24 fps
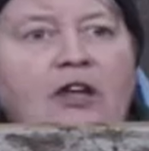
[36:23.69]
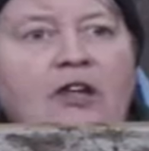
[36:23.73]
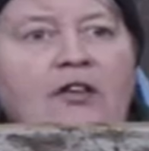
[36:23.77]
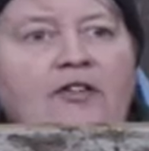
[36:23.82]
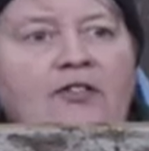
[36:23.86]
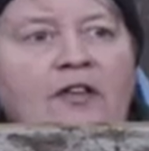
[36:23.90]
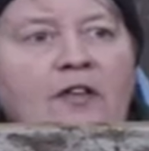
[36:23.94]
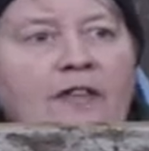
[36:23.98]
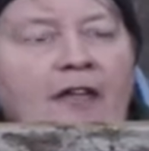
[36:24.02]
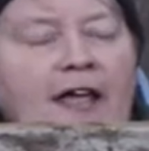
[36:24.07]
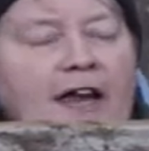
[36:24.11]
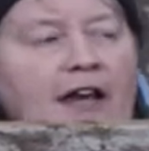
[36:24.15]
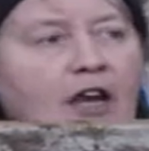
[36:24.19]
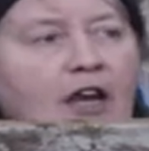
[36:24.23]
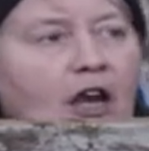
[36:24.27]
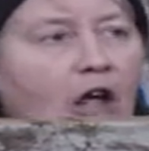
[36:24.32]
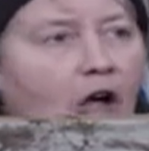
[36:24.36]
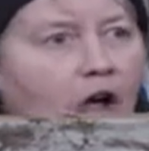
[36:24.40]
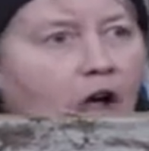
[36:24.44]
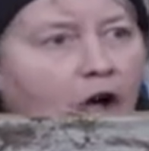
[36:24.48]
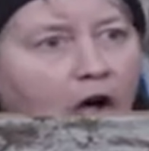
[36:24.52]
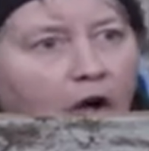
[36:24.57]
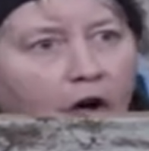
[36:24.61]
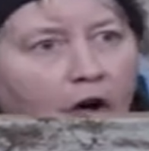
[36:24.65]
So they
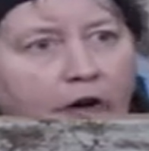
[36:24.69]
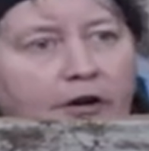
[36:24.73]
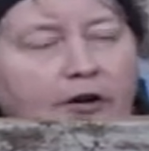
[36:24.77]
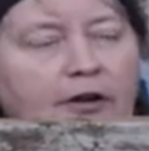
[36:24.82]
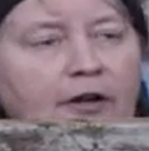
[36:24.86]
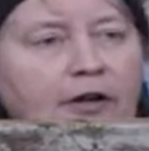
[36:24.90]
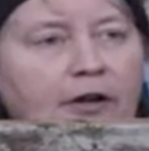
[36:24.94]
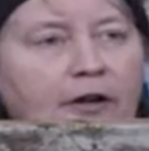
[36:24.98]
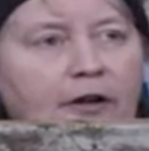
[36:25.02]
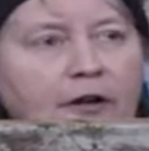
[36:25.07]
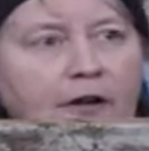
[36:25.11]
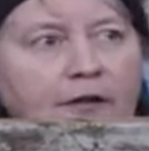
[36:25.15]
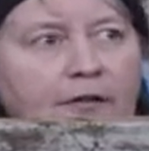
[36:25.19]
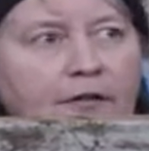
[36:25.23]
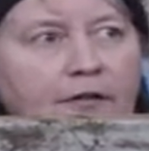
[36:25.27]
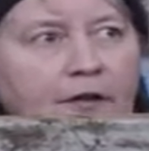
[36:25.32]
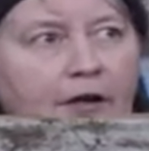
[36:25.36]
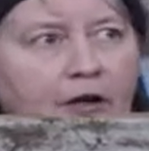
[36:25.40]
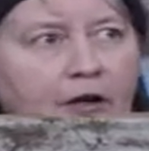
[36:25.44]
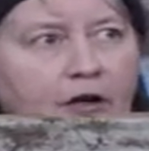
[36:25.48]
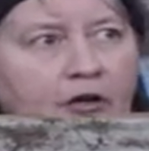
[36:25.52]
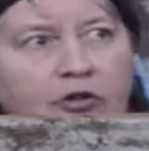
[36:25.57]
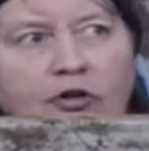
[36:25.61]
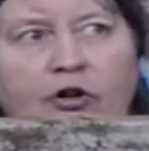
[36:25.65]
learn
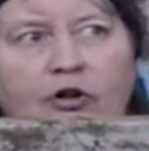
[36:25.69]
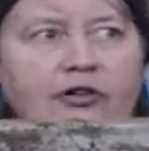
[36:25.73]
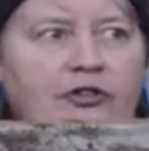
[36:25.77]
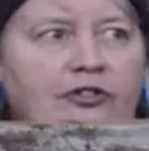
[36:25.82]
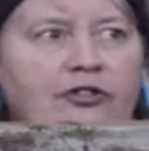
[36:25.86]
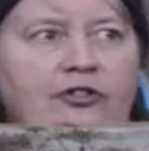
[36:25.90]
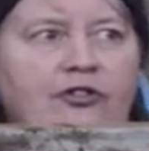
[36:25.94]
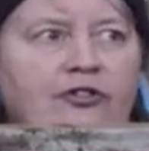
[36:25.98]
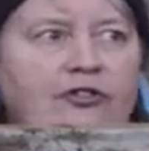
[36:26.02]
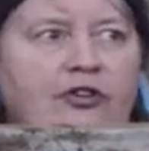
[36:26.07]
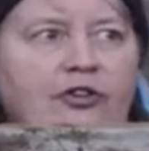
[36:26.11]
that crush